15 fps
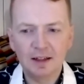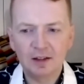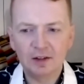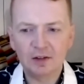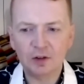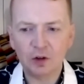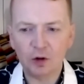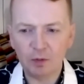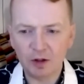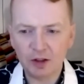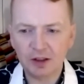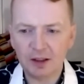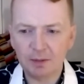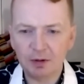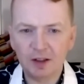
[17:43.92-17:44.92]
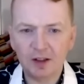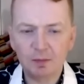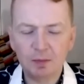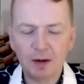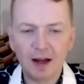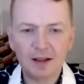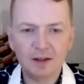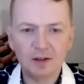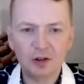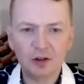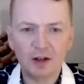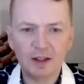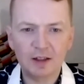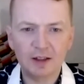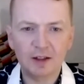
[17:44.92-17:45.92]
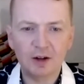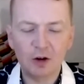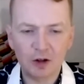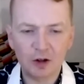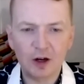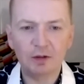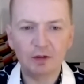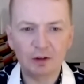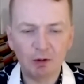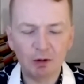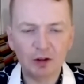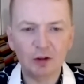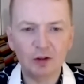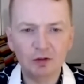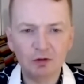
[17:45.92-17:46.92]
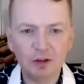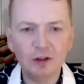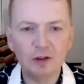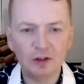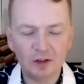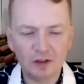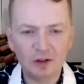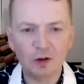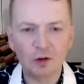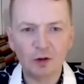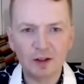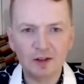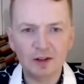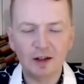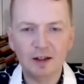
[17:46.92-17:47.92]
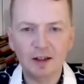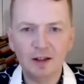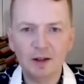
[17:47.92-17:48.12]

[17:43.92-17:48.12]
so much of the Buddhist path is trying to uncover what those views and stories are,